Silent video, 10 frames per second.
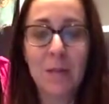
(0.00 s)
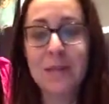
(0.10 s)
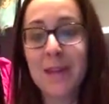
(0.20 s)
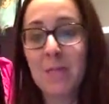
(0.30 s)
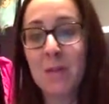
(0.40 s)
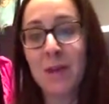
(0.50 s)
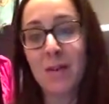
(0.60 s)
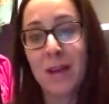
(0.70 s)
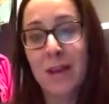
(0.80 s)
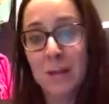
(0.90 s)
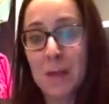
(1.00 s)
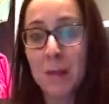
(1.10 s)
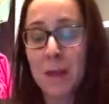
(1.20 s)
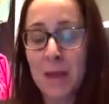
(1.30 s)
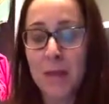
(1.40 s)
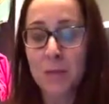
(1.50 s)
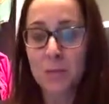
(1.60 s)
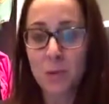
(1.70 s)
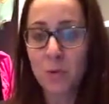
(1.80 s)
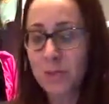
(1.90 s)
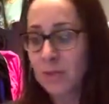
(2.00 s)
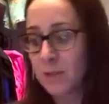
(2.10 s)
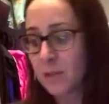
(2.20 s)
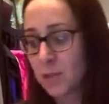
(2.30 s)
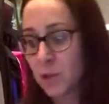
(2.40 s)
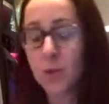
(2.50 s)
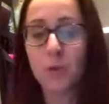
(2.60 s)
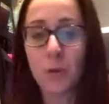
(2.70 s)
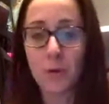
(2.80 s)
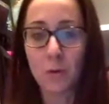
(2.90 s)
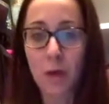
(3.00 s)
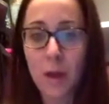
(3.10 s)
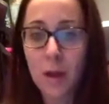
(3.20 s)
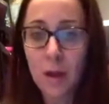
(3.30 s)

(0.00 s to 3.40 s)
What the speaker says: But then when they're in my page posting stuff, it's hard to ignore it.